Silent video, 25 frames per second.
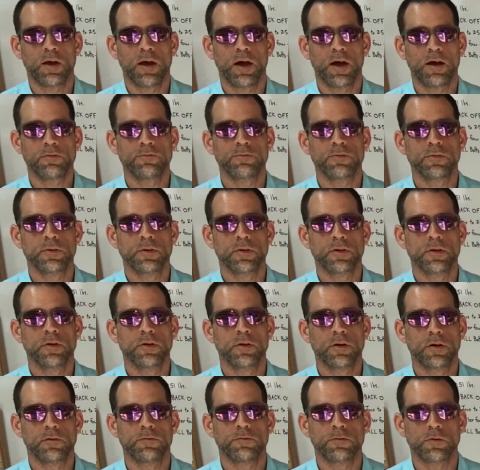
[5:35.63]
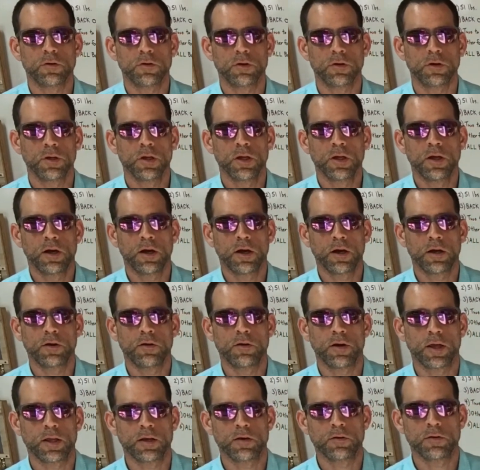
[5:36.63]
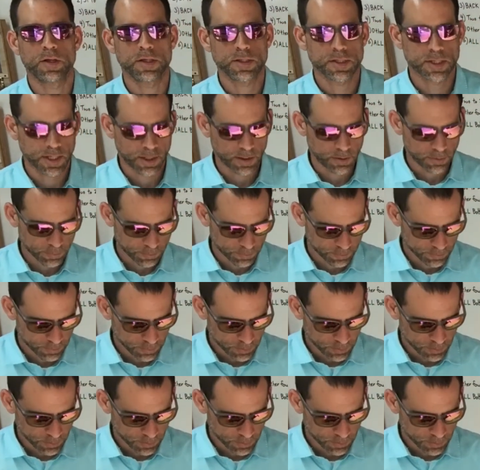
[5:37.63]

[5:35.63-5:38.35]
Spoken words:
off, full 180 degrees now.